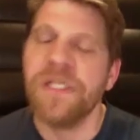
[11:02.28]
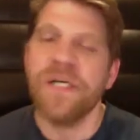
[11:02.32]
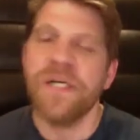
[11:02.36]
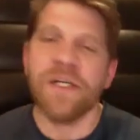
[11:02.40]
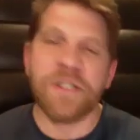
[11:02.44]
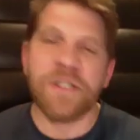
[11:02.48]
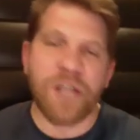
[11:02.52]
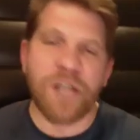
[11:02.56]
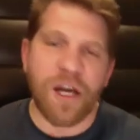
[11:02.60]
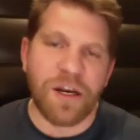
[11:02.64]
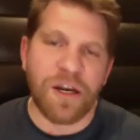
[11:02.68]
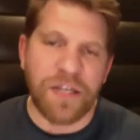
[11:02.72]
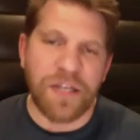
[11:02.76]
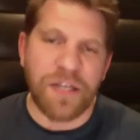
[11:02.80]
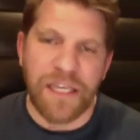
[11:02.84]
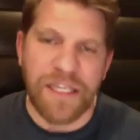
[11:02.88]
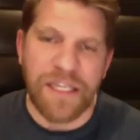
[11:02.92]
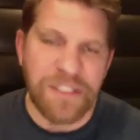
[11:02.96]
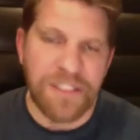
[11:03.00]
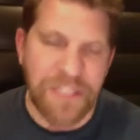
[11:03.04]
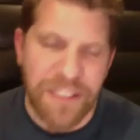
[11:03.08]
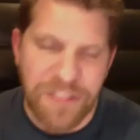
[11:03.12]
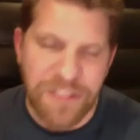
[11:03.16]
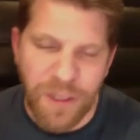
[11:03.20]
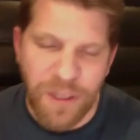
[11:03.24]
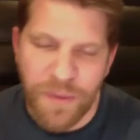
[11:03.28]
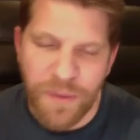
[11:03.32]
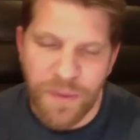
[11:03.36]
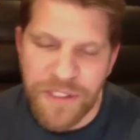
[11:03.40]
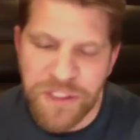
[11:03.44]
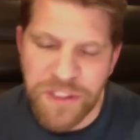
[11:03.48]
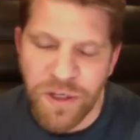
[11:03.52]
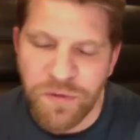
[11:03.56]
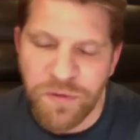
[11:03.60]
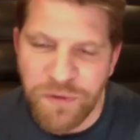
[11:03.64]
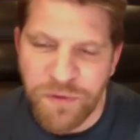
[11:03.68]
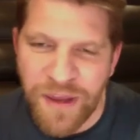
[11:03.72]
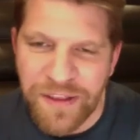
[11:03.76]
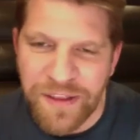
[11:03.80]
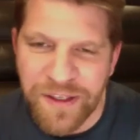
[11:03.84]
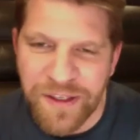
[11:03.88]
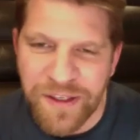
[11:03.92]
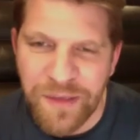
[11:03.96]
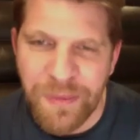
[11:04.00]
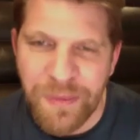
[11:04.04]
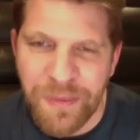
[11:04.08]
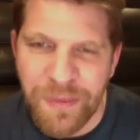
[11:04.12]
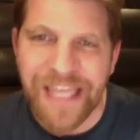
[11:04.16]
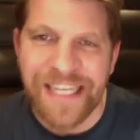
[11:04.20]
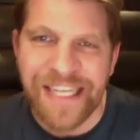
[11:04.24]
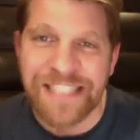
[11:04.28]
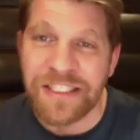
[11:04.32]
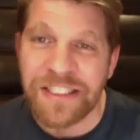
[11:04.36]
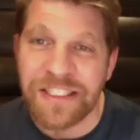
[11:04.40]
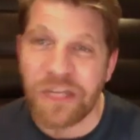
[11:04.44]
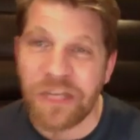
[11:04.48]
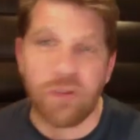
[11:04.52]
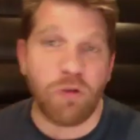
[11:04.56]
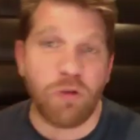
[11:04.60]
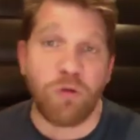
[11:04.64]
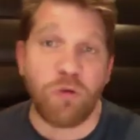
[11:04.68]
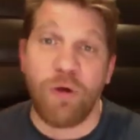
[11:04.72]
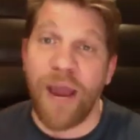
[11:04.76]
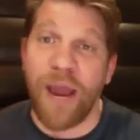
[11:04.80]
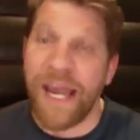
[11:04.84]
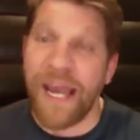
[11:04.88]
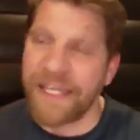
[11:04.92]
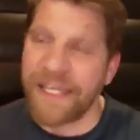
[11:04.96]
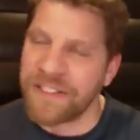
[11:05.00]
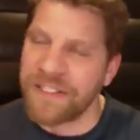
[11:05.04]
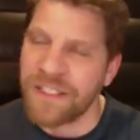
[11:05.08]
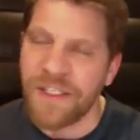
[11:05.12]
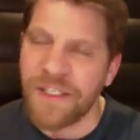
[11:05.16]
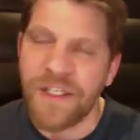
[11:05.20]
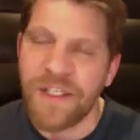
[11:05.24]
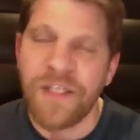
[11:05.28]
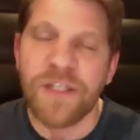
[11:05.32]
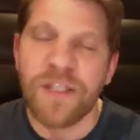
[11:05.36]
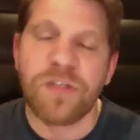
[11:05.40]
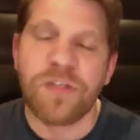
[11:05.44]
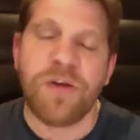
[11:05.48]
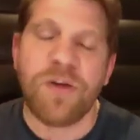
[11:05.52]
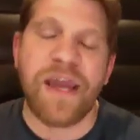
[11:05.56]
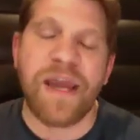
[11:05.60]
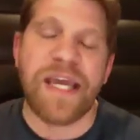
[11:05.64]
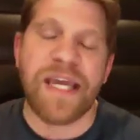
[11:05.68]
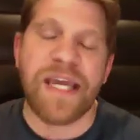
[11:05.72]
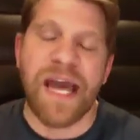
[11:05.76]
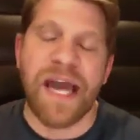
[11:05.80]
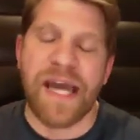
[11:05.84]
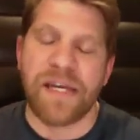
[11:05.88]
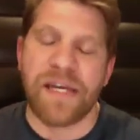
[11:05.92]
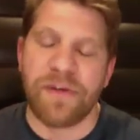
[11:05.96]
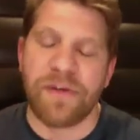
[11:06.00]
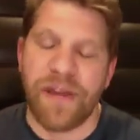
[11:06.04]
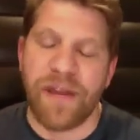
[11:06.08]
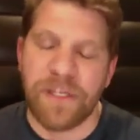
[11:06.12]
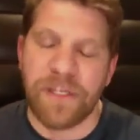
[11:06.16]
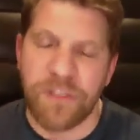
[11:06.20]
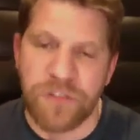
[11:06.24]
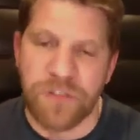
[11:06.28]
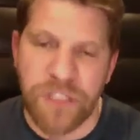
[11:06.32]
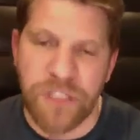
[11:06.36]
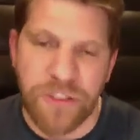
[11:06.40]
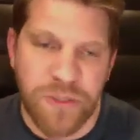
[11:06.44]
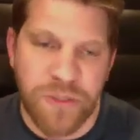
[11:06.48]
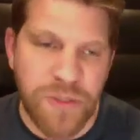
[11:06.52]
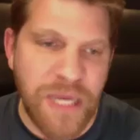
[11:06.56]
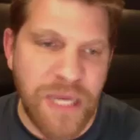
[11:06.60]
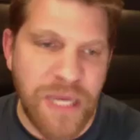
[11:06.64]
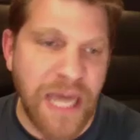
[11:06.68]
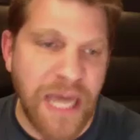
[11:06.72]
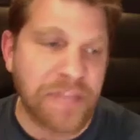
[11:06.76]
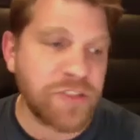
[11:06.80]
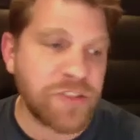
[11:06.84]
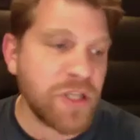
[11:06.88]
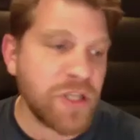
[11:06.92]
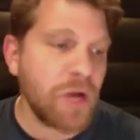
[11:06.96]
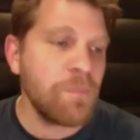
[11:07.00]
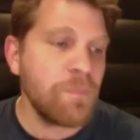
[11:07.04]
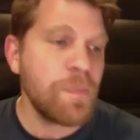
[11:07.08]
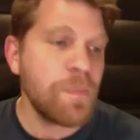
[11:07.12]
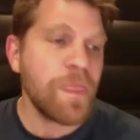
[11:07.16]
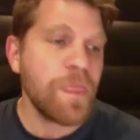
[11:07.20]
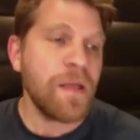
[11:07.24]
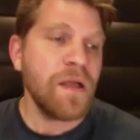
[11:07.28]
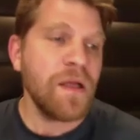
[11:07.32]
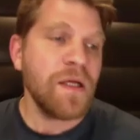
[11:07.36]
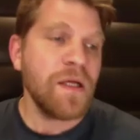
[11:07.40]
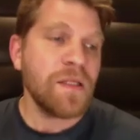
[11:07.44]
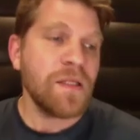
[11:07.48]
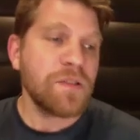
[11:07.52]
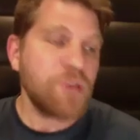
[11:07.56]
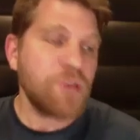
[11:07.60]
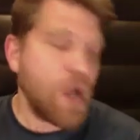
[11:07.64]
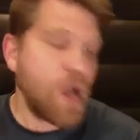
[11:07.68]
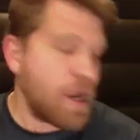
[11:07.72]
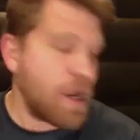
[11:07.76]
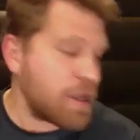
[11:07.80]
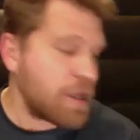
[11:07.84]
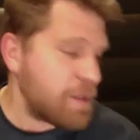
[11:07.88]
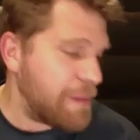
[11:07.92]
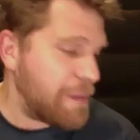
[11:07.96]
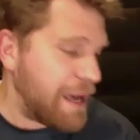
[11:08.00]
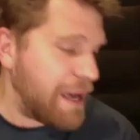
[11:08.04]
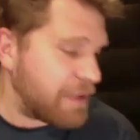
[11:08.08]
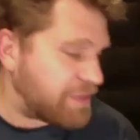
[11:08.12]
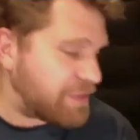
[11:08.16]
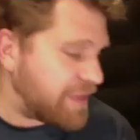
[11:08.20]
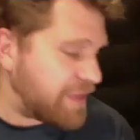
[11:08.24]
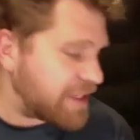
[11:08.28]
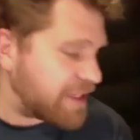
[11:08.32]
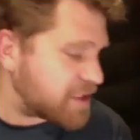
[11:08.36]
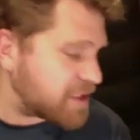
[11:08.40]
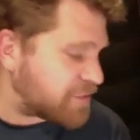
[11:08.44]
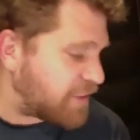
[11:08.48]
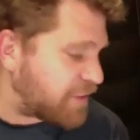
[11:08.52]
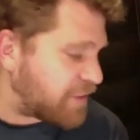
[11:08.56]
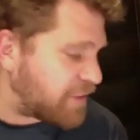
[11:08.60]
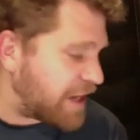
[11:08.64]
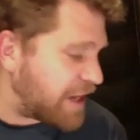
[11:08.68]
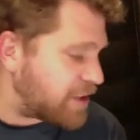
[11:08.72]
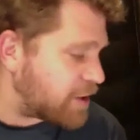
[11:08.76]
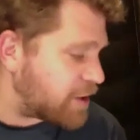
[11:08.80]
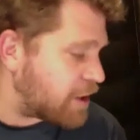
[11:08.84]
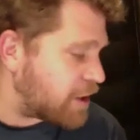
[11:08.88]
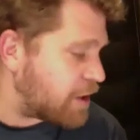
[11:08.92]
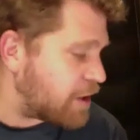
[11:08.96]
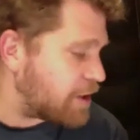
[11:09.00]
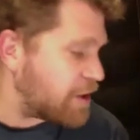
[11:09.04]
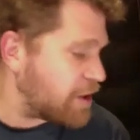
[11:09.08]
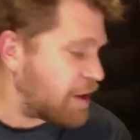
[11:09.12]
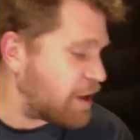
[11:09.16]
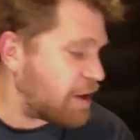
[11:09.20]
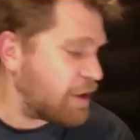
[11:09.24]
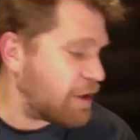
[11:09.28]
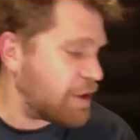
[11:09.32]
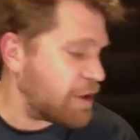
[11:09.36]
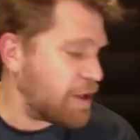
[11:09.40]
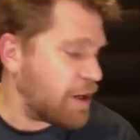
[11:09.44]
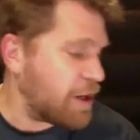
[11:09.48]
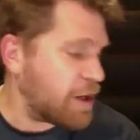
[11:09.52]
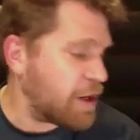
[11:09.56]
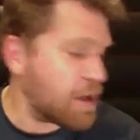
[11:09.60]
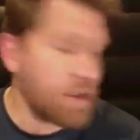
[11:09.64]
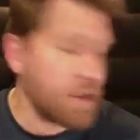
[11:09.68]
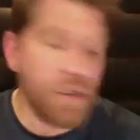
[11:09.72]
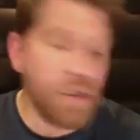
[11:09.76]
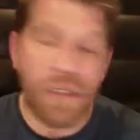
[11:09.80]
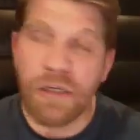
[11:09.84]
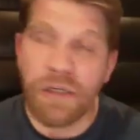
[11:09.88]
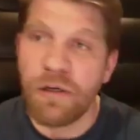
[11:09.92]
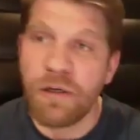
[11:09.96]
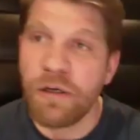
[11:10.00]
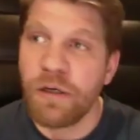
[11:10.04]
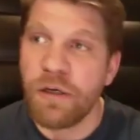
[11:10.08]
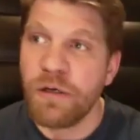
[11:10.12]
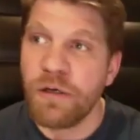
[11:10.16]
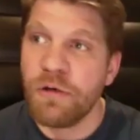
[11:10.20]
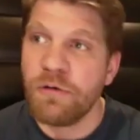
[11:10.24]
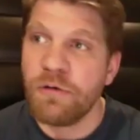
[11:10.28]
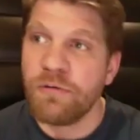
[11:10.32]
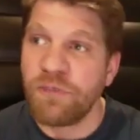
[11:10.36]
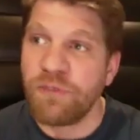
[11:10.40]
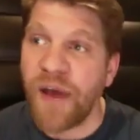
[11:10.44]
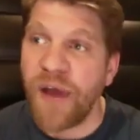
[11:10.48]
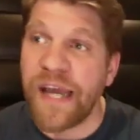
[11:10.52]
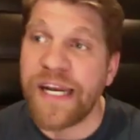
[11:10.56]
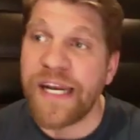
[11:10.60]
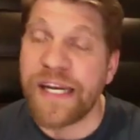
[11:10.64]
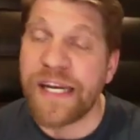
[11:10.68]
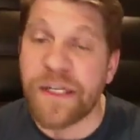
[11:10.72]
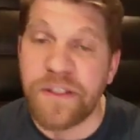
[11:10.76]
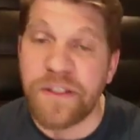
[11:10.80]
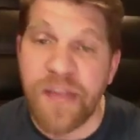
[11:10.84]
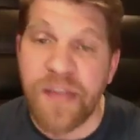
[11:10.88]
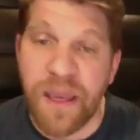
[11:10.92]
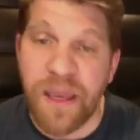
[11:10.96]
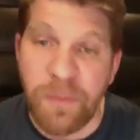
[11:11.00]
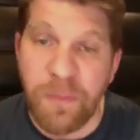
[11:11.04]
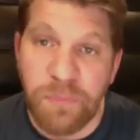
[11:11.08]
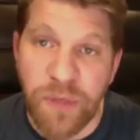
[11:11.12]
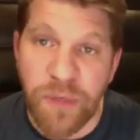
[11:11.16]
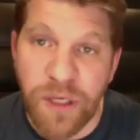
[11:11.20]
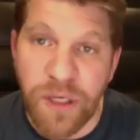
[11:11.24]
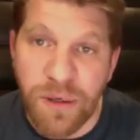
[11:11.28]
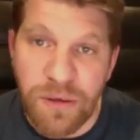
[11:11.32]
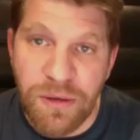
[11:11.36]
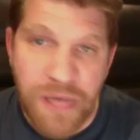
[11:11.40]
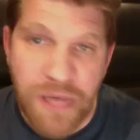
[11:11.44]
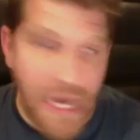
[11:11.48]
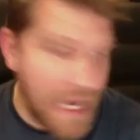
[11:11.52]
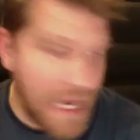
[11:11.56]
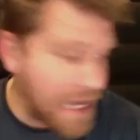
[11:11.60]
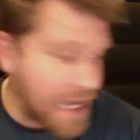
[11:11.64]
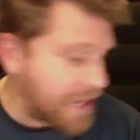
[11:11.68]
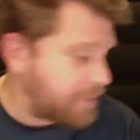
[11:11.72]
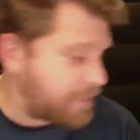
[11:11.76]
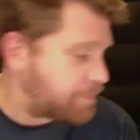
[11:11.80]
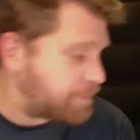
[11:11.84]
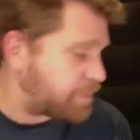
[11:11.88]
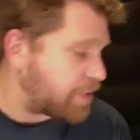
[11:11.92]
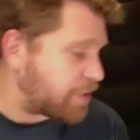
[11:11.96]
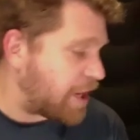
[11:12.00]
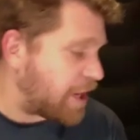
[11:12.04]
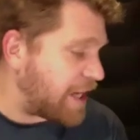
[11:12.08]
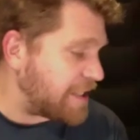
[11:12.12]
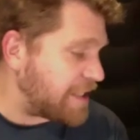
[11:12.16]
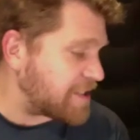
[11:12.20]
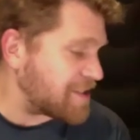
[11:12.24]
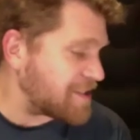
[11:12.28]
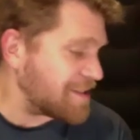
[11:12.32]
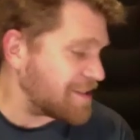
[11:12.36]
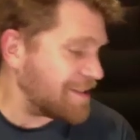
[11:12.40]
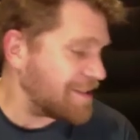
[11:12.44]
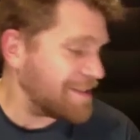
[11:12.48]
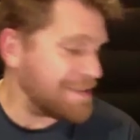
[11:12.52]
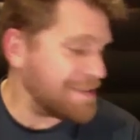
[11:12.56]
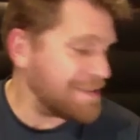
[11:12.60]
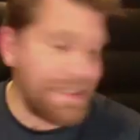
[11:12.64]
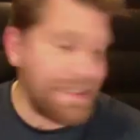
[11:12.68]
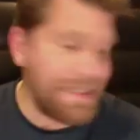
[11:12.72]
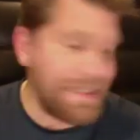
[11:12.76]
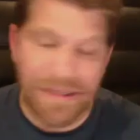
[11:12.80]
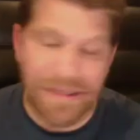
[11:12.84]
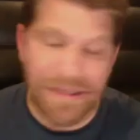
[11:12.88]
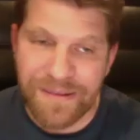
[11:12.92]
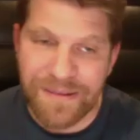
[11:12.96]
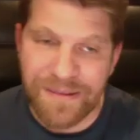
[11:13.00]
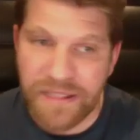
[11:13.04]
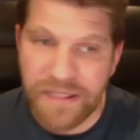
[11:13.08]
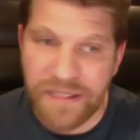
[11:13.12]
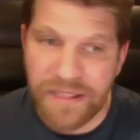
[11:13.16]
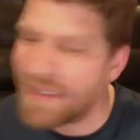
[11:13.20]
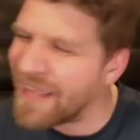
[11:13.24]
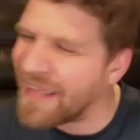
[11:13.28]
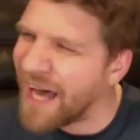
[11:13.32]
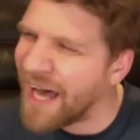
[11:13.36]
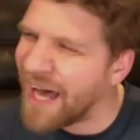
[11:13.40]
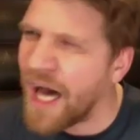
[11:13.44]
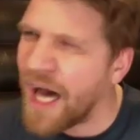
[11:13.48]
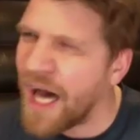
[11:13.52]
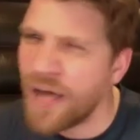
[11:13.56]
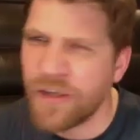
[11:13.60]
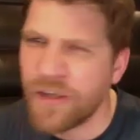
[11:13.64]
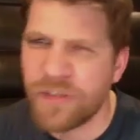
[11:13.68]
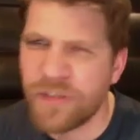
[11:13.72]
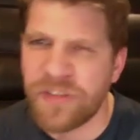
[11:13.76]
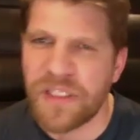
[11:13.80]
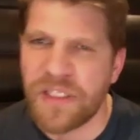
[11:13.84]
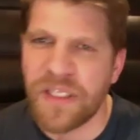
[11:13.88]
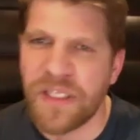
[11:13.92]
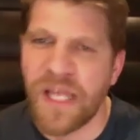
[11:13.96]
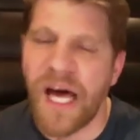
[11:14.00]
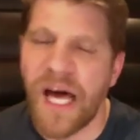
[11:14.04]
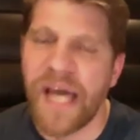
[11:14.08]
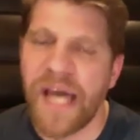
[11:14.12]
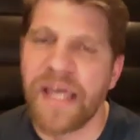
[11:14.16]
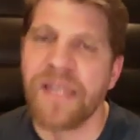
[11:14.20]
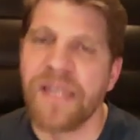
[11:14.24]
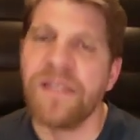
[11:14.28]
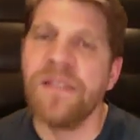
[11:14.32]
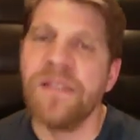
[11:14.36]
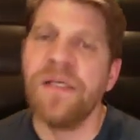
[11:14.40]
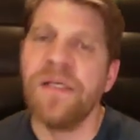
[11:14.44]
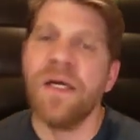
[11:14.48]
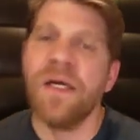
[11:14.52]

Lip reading: Kirk, he's always so friendly to me, and he's a great guy, great jiu-jitsu guy. So talk about this fight. You're fighting a debut guy, Bryce DeLon or DeLion,